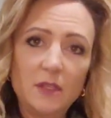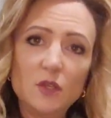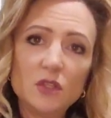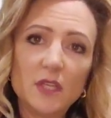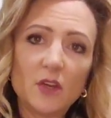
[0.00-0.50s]

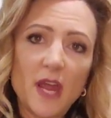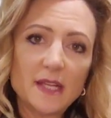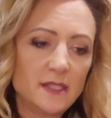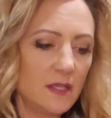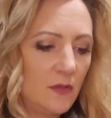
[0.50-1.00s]
Usually it
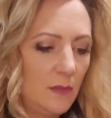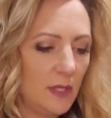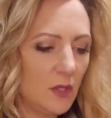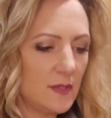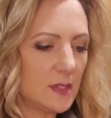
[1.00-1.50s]
cracks down the
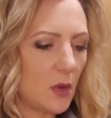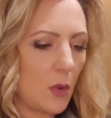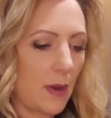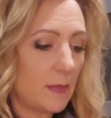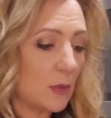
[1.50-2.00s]
middle, so
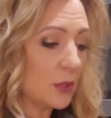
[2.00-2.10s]
I'm not